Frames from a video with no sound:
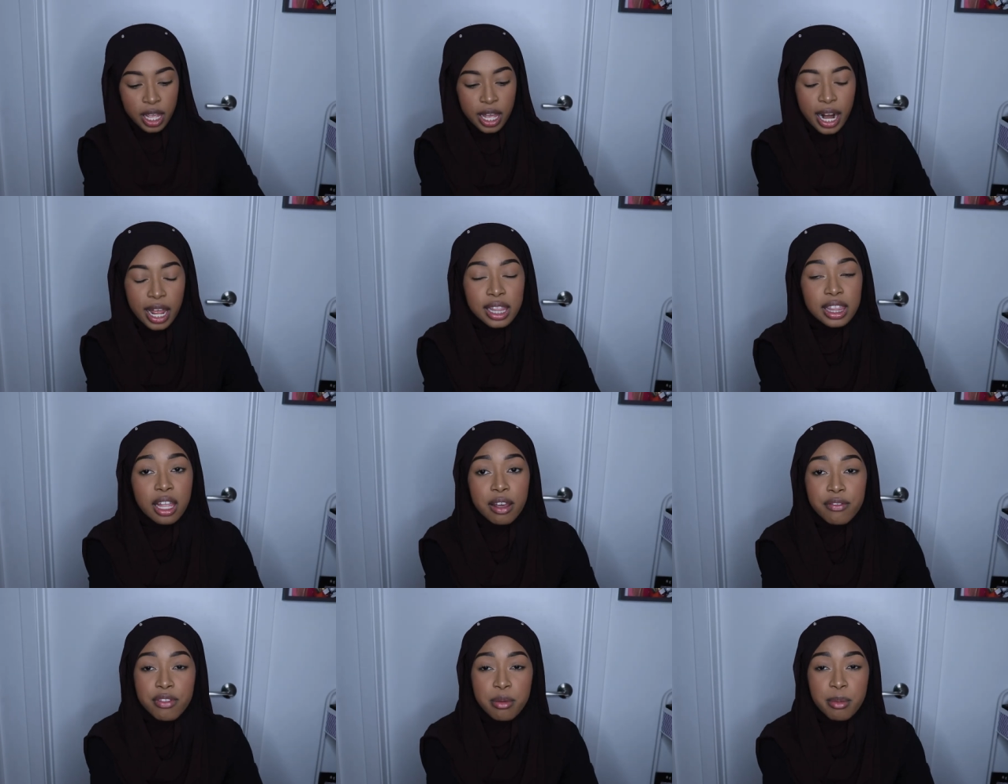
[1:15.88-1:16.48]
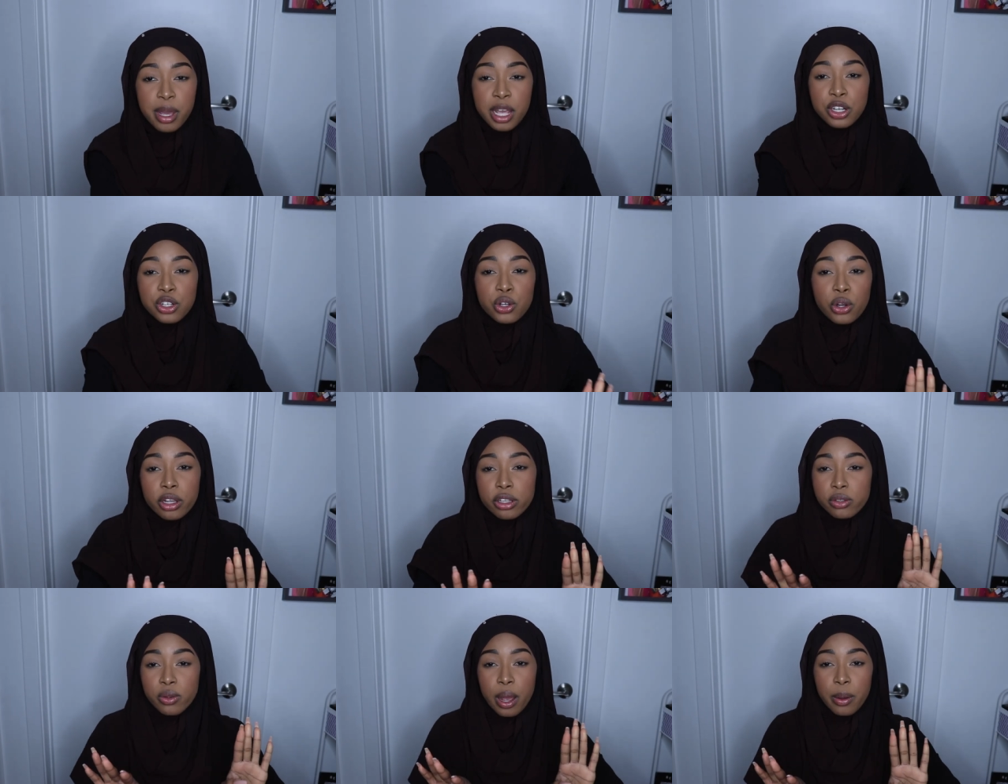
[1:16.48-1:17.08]
and i love the Mane
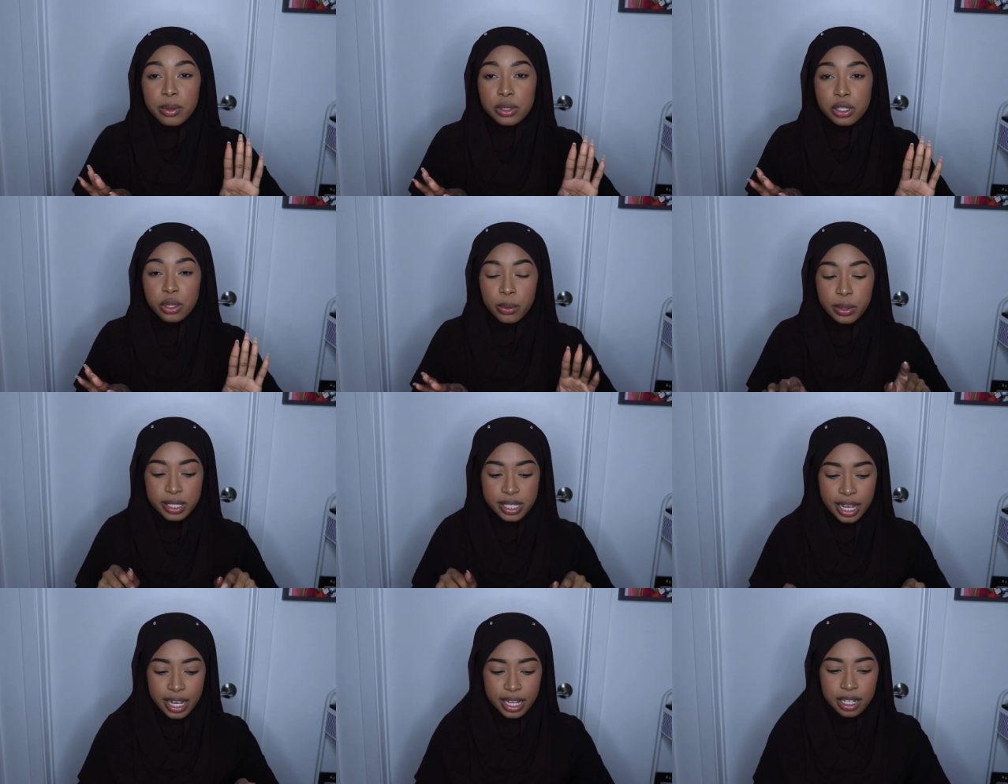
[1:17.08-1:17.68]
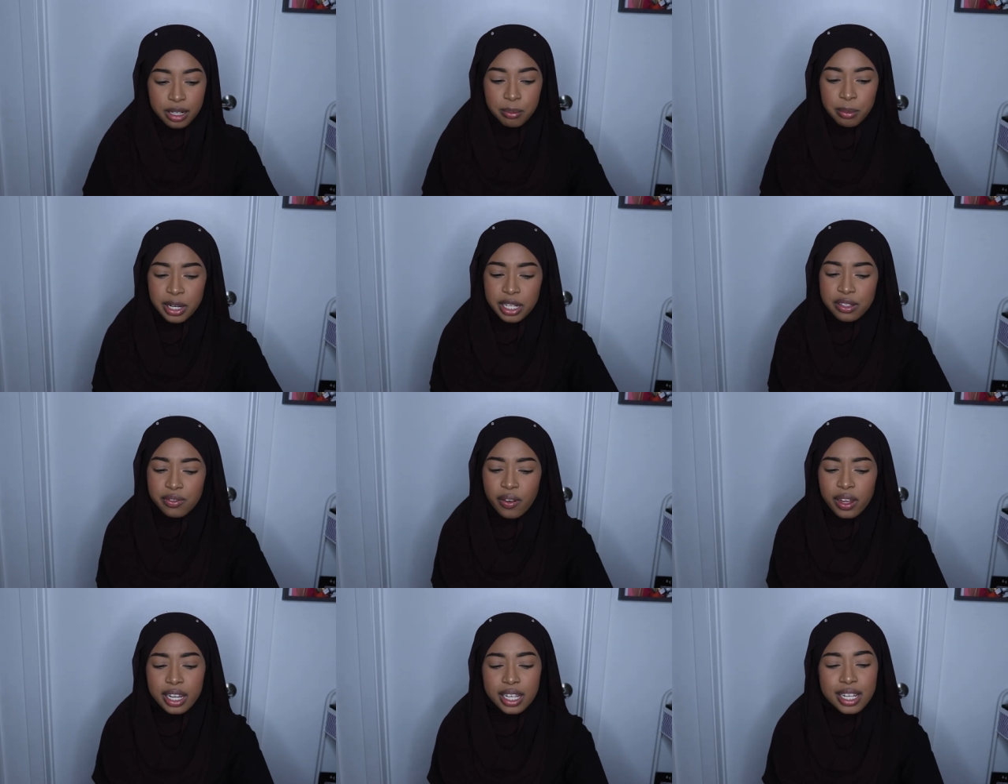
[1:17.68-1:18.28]
Choice so i was so excited but
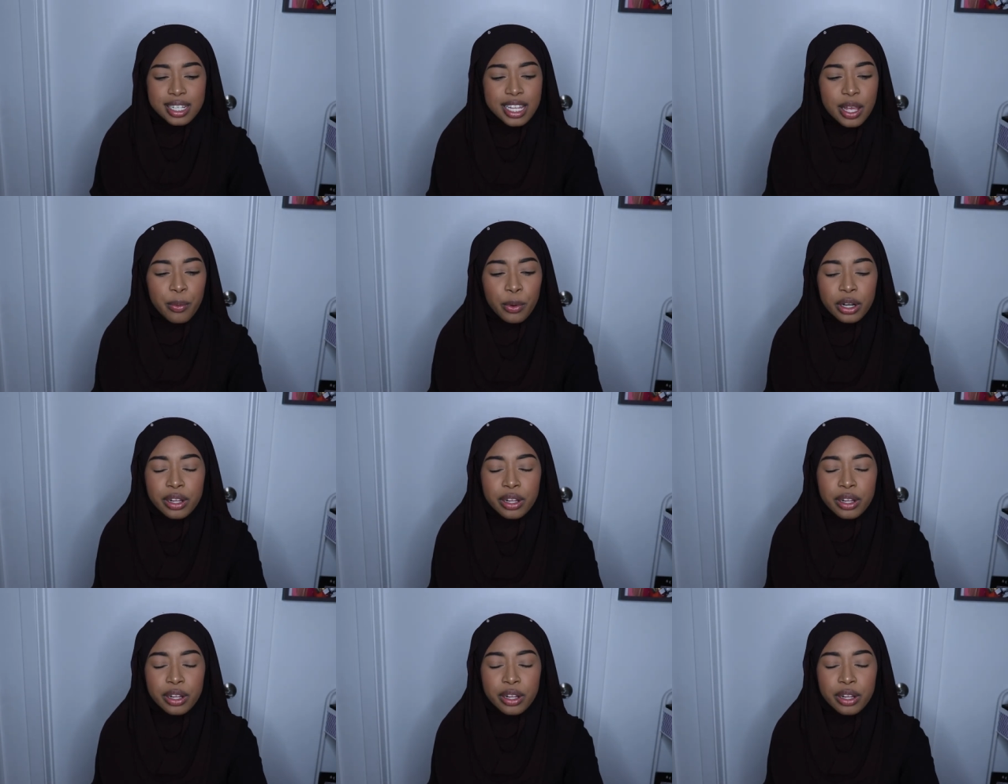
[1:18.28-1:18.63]
it's funny because they